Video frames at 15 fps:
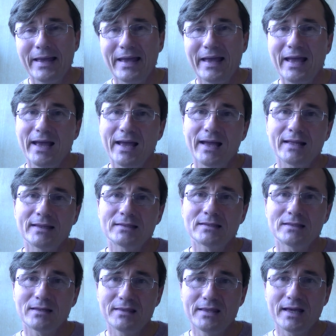and
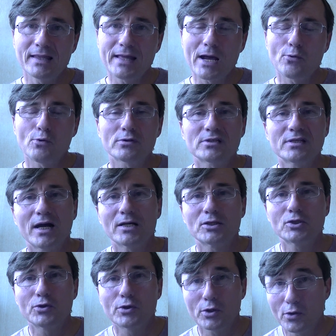then I will start
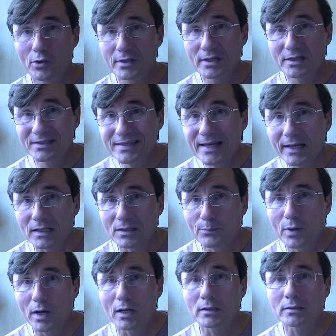to recording second
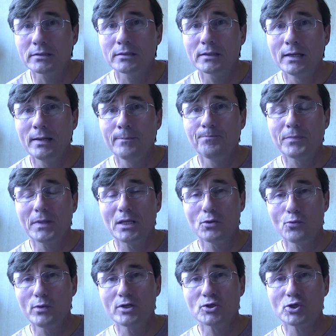part,
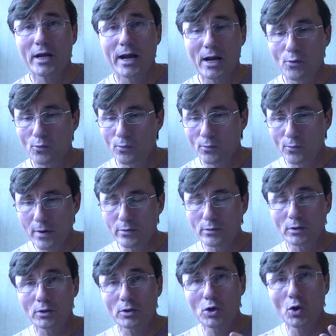in which we
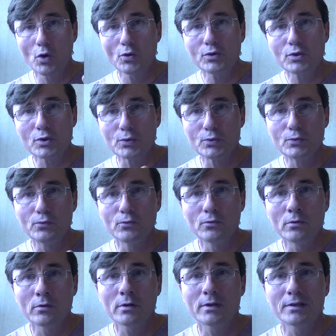will go
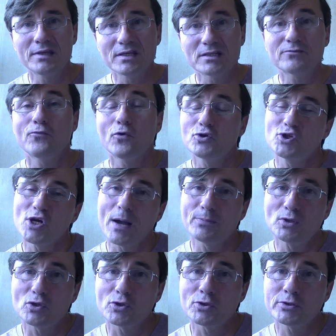through these 4
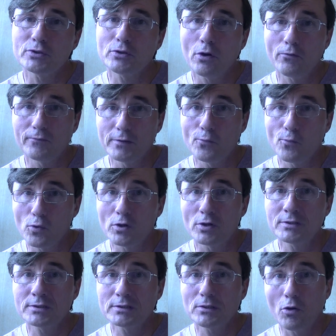chapters of the
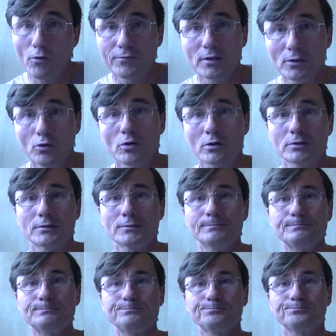words of the Lord.
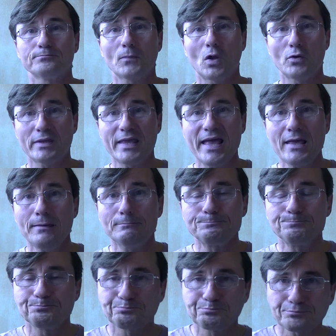Okay?
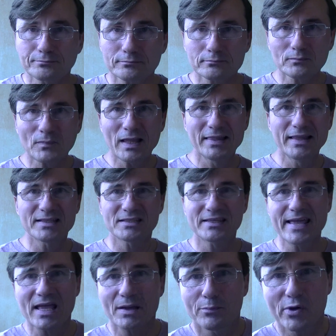Let's
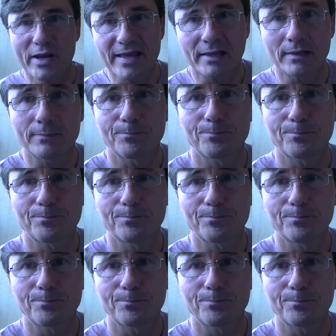take a break.